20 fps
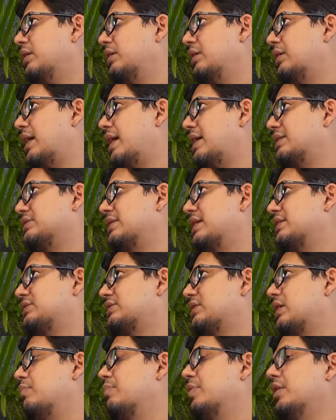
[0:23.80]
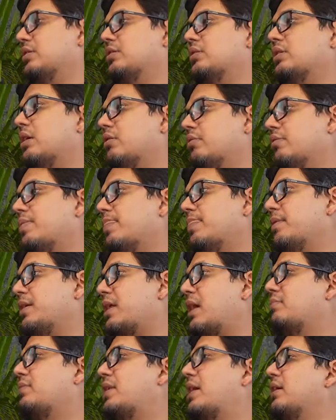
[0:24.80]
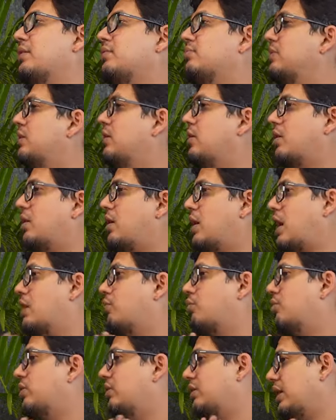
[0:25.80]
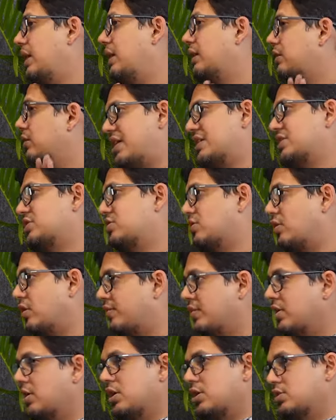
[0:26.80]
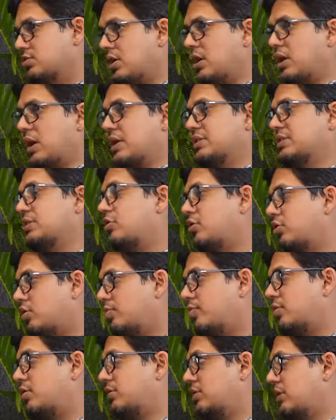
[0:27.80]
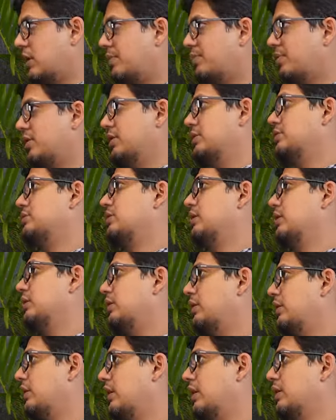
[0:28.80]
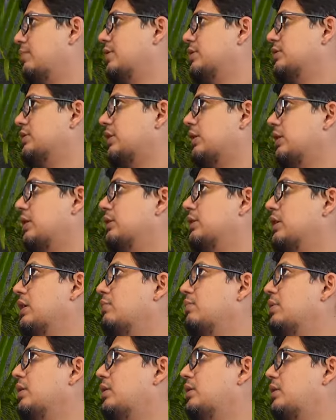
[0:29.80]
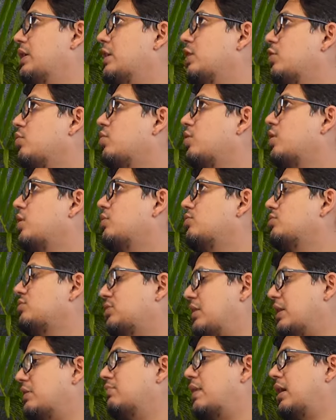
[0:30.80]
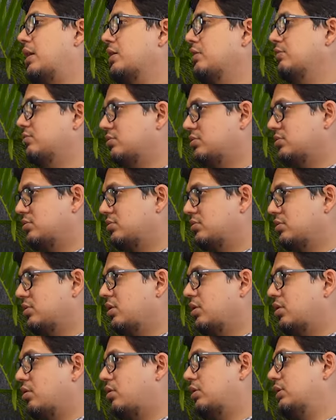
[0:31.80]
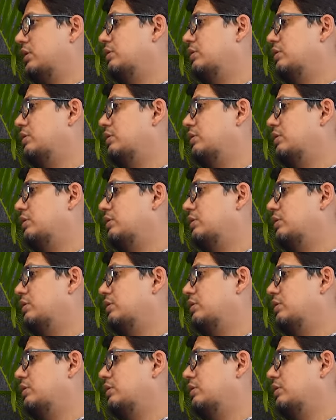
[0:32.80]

has has come in now. That I'm like, I won't take rest of. So as an entrepreneur, it happens in a day basically. There will be ten good news, ten bad news. Or